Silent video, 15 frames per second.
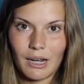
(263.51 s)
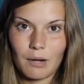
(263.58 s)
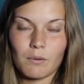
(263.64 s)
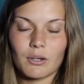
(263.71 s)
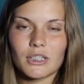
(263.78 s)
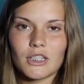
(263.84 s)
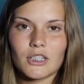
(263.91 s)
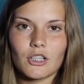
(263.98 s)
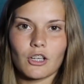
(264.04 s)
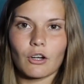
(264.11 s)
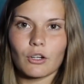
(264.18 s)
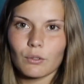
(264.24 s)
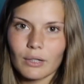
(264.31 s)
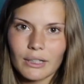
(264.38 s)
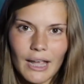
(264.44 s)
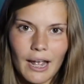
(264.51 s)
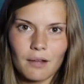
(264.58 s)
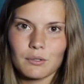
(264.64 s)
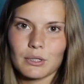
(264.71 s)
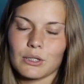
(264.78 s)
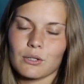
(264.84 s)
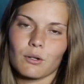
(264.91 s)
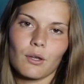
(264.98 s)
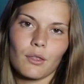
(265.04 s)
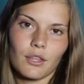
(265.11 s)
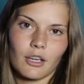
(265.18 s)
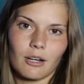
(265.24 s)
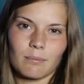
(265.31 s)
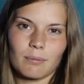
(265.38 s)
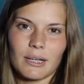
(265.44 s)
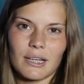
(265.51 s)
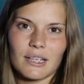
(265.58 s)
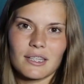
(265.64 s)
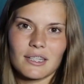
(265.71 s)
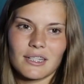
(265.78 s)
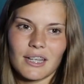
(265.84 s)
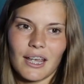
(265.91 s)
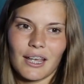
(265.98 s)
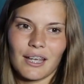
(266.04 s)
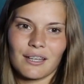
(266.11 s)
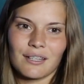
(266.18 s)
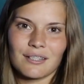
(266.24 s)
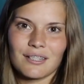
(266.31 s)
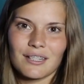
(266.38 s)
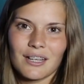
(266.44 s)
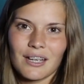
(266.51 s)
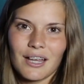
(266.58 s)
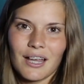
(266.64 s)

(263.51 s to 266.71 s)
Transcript: I wanted to go to a counselor or therapist, and